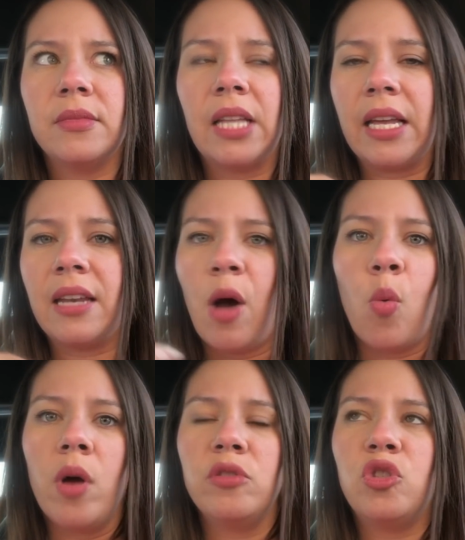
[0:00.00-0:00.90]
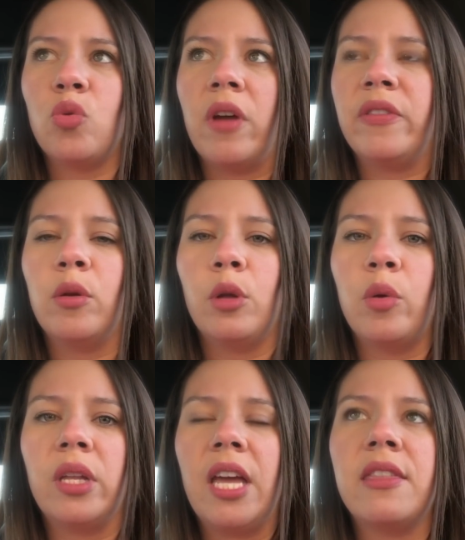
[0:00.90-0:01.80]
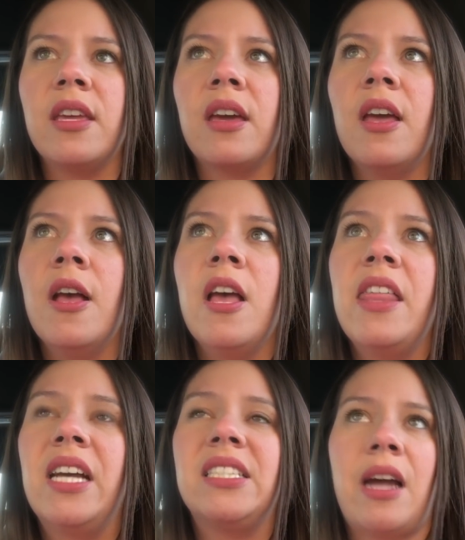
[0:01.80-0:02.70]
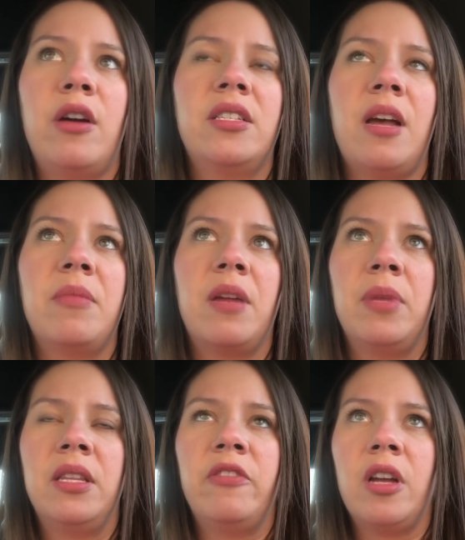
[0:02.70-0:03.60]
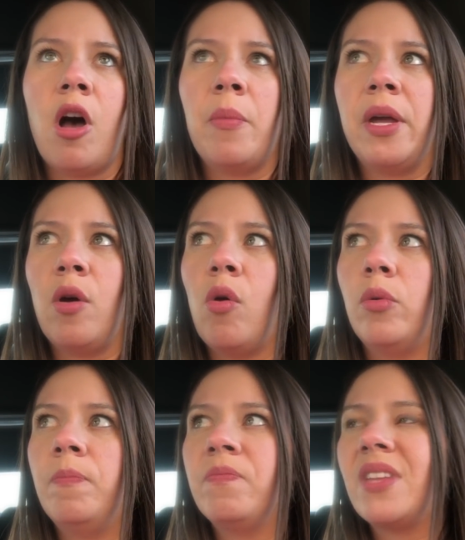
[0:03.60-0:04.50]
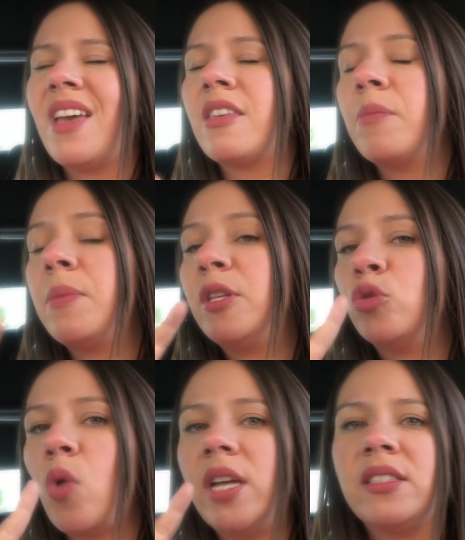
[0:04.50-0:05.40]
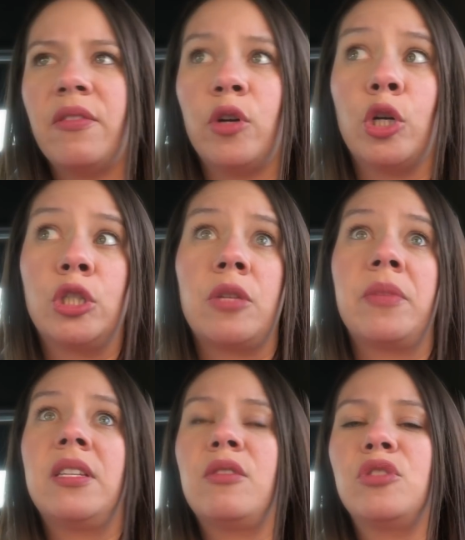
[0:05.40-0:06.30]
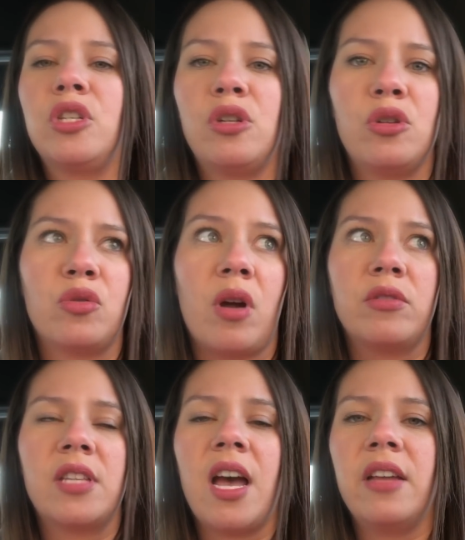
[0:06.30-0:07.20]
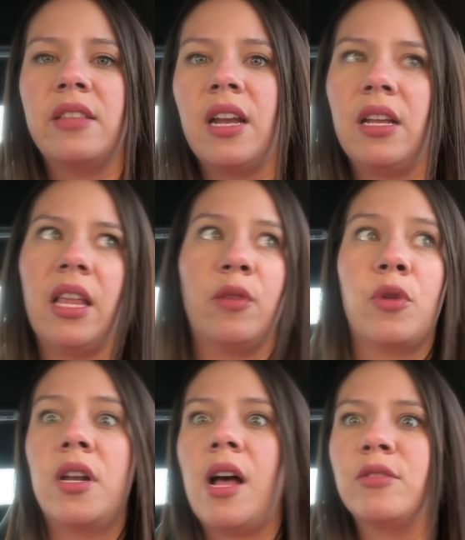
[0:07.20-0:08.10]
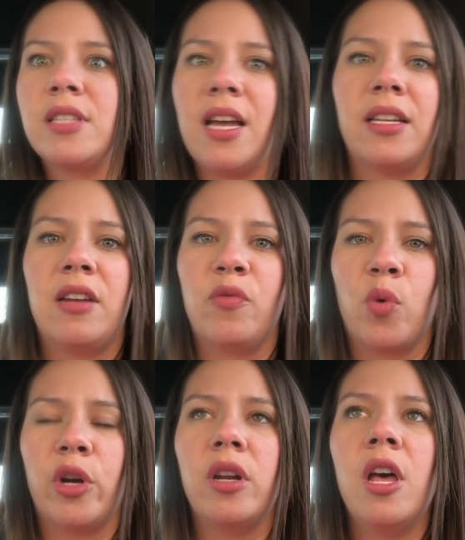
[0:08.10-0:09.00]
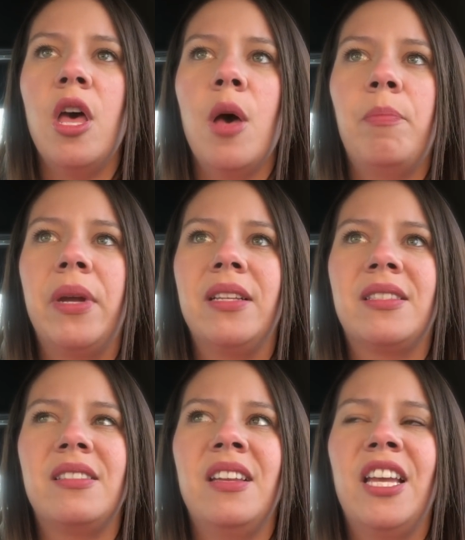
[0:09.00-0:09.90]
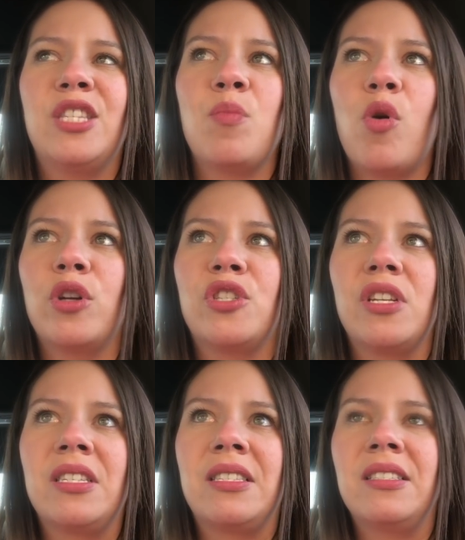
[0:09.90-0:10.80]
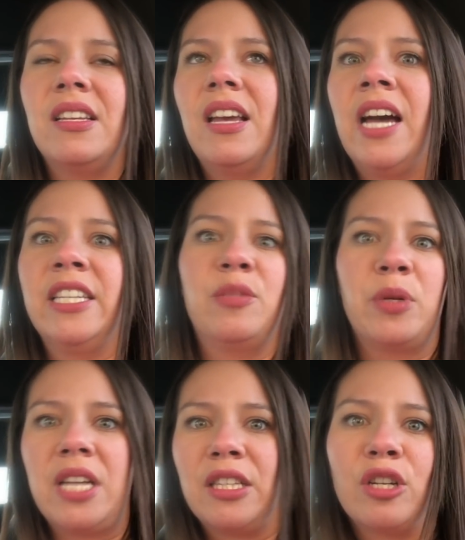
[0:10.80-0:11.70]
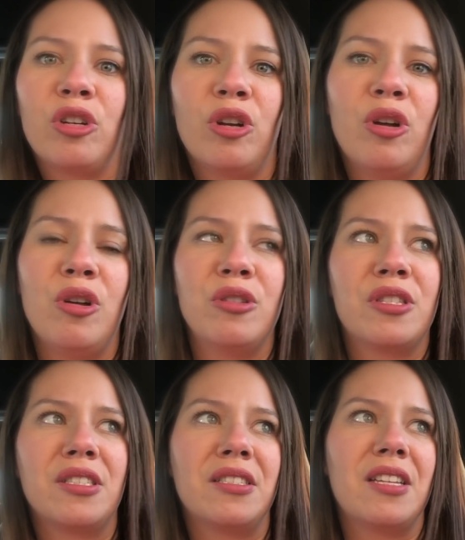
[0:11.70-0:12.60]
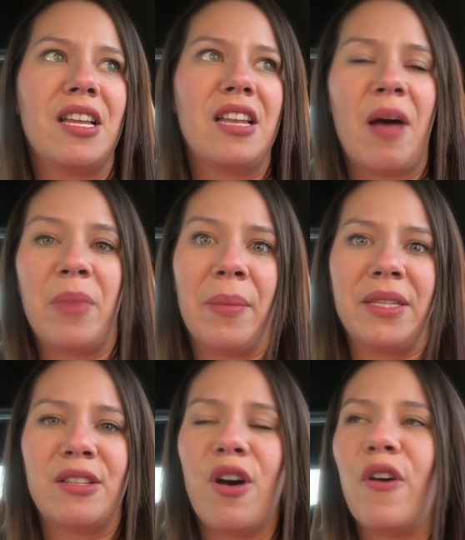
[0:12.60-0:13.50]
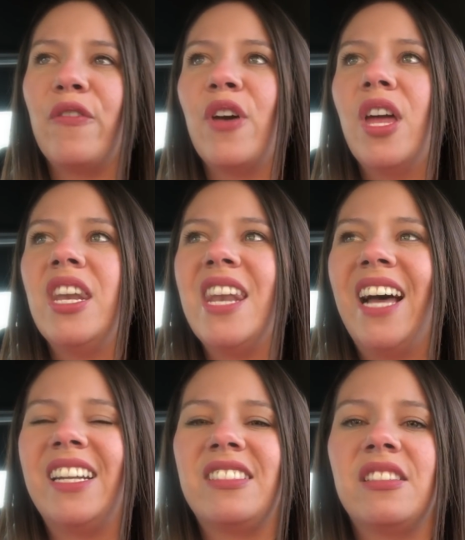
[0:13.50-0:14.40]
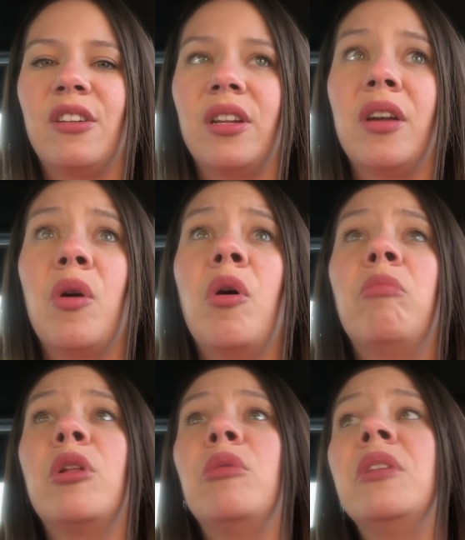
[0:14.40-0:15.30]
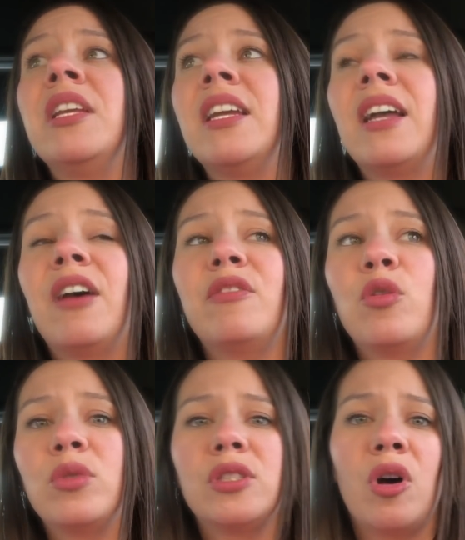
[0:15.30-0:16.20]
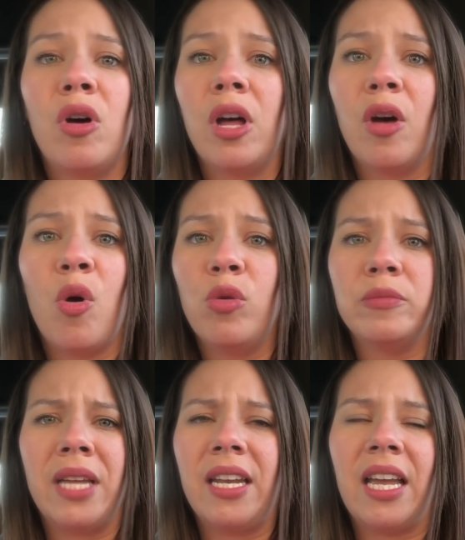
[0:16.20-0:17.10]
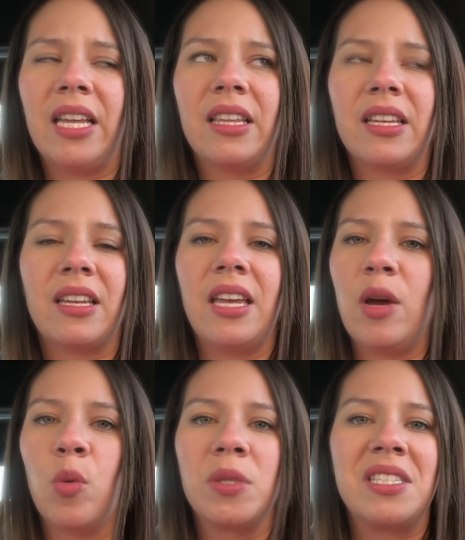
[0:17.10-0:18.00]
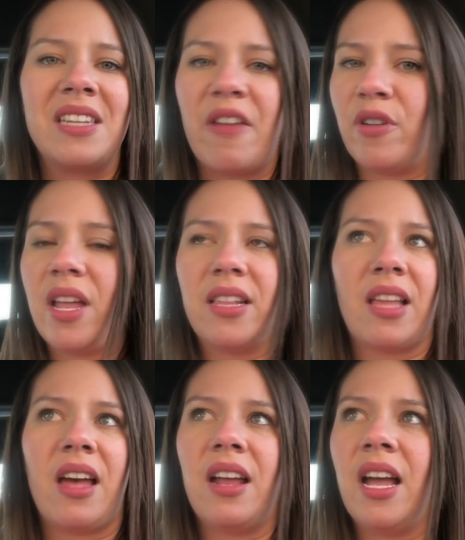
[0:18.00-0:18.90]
Like, not once do I feel lonely. I think in the entire time that I've been living on my own, I think maybe twice I've heard something downstairs or outside that I like run outside kind of worried. But it's more just I need to protect the girls, and I'm by myself. Not necessarily, oh, I'm lonely and I have no one to hold me at night. Like, it was never like that.